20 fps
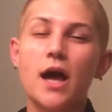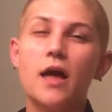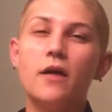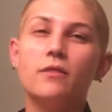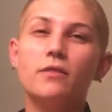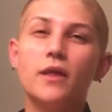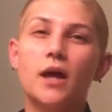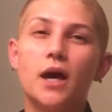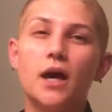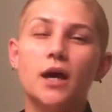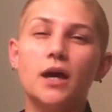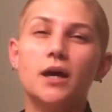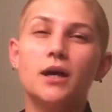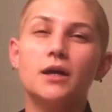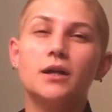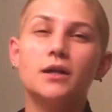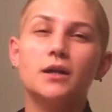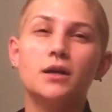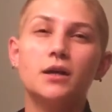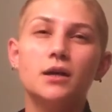and
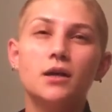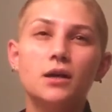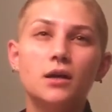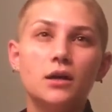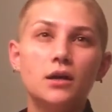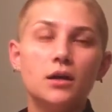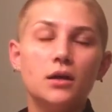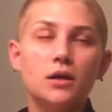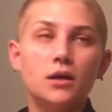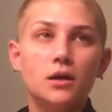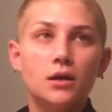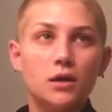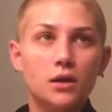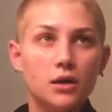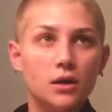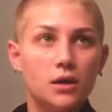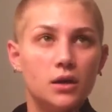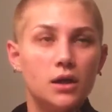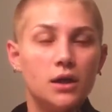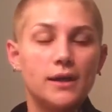then
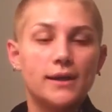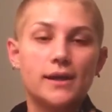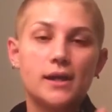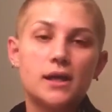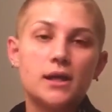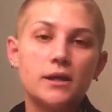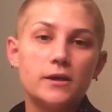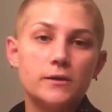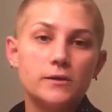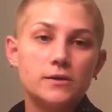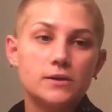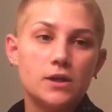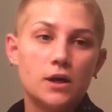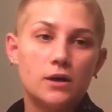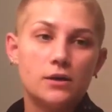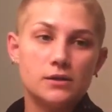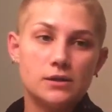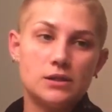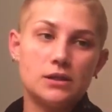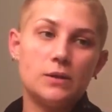Kiehl's
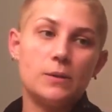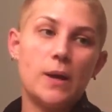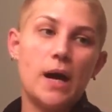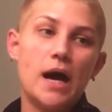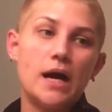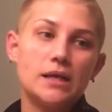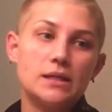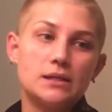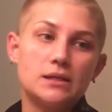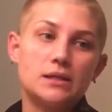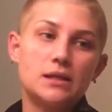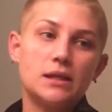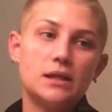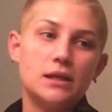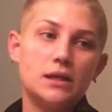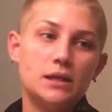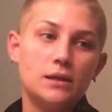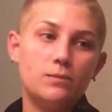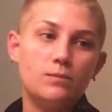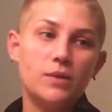also has the
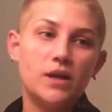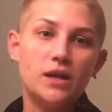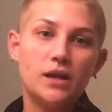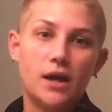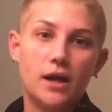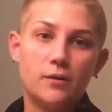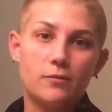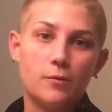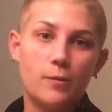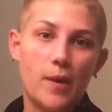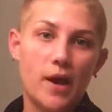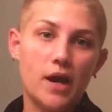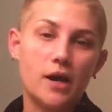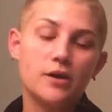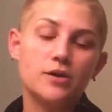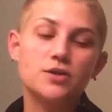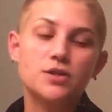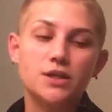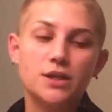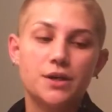midnight repair
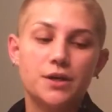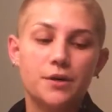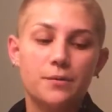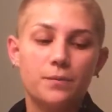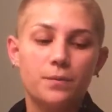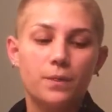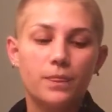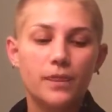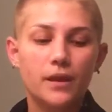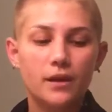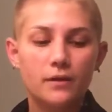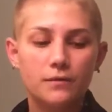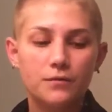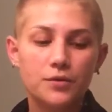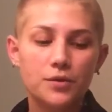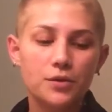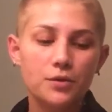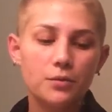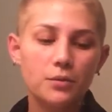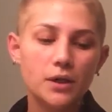serum. If
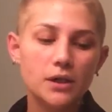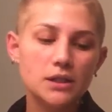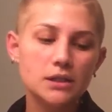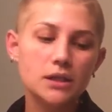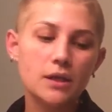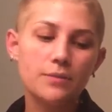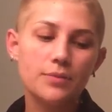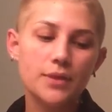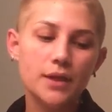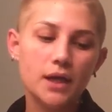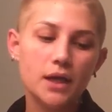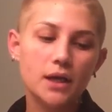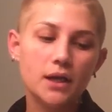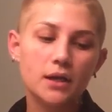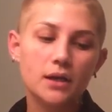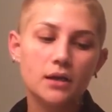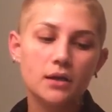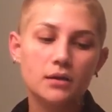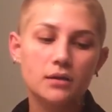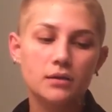you want
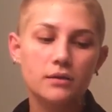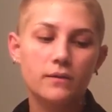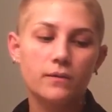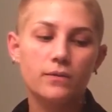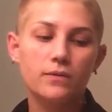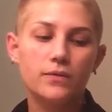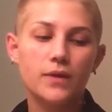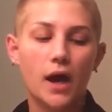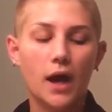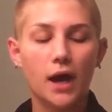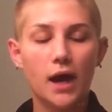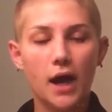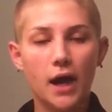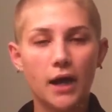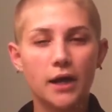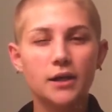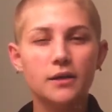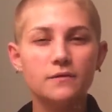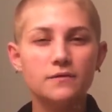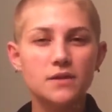something that
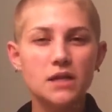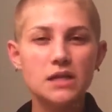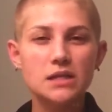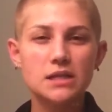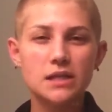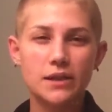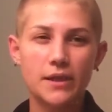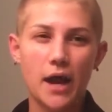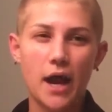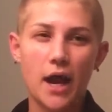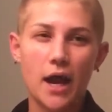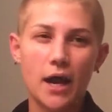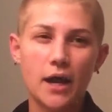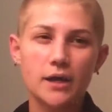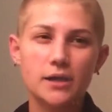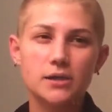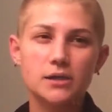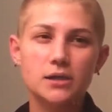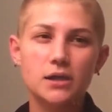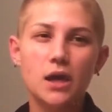kind of does
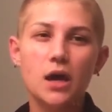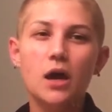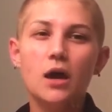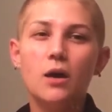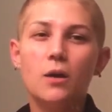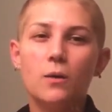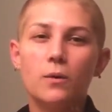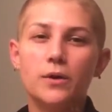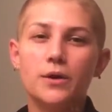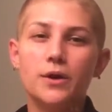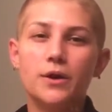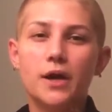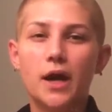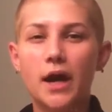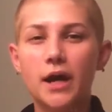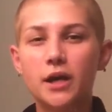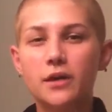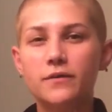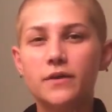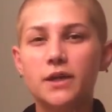that, or you're
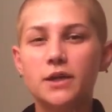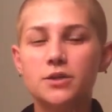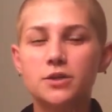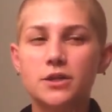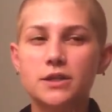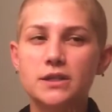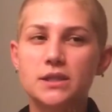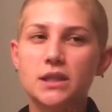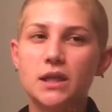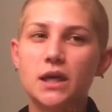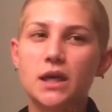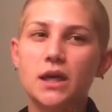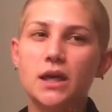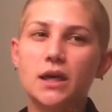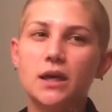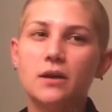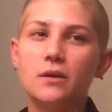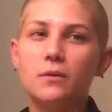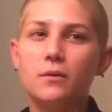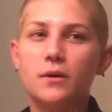kind of
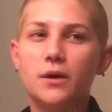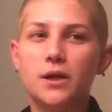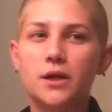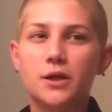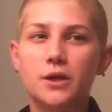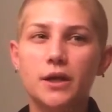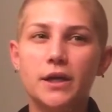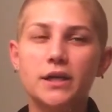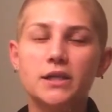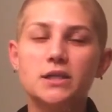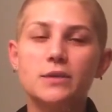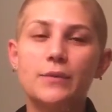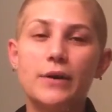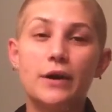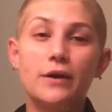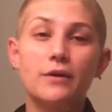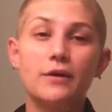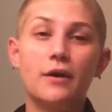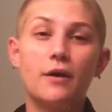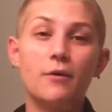interested or curious
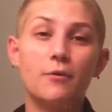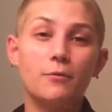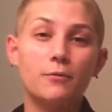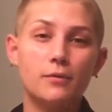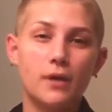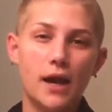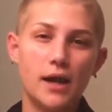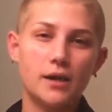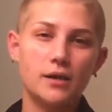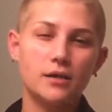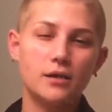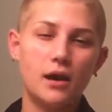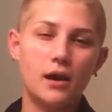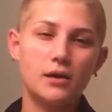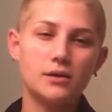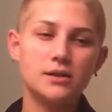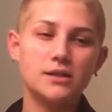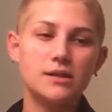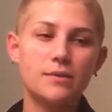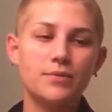about a
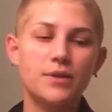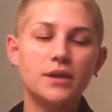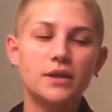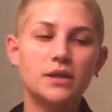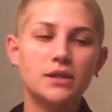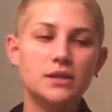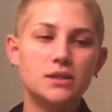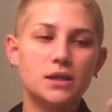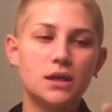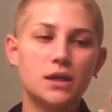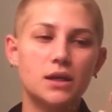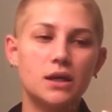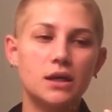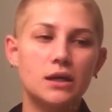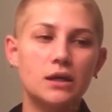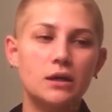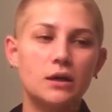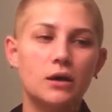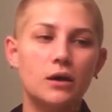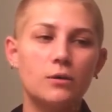retinol, something that's
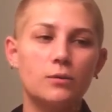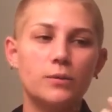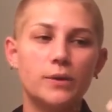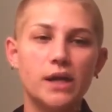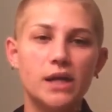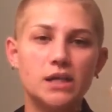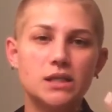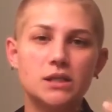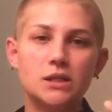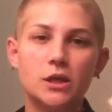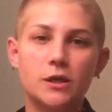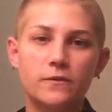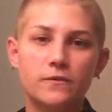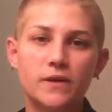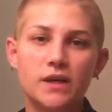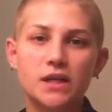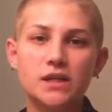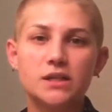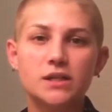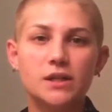gonna
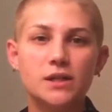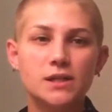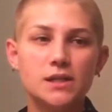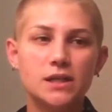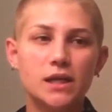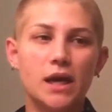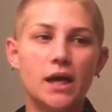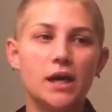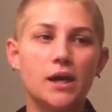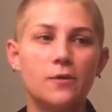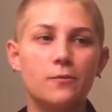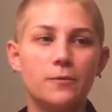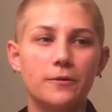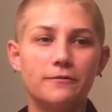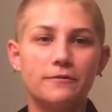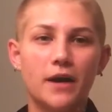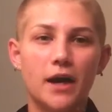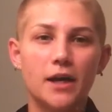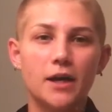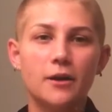resurface your skin and
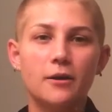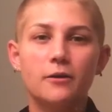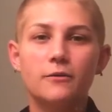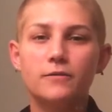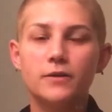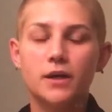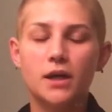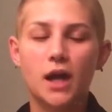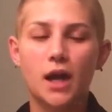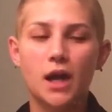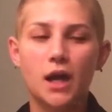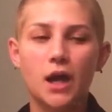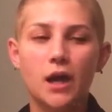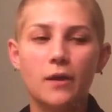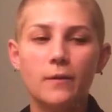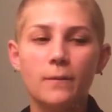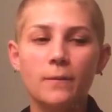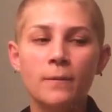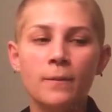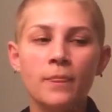refine it overnight,
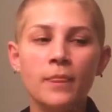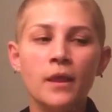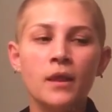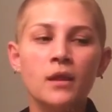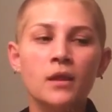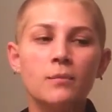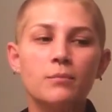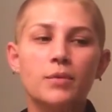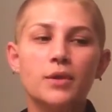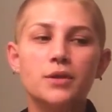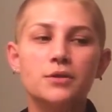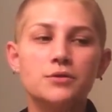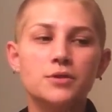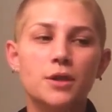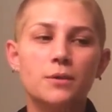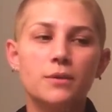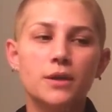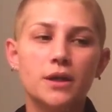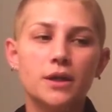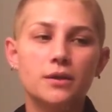but you
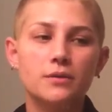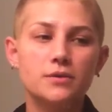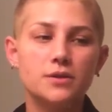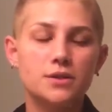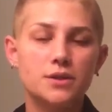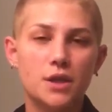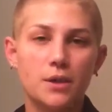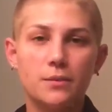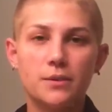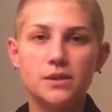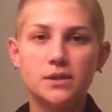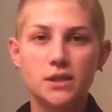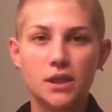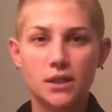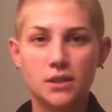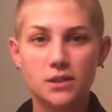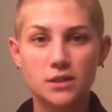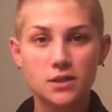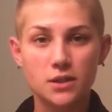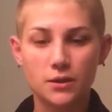don't want to go so
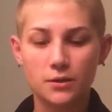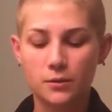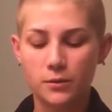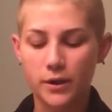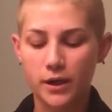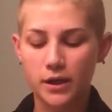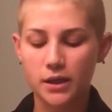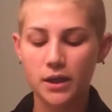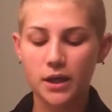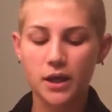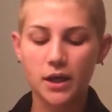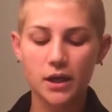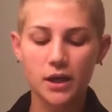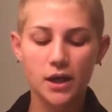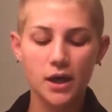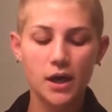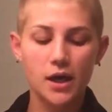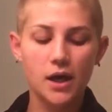intense so quickly,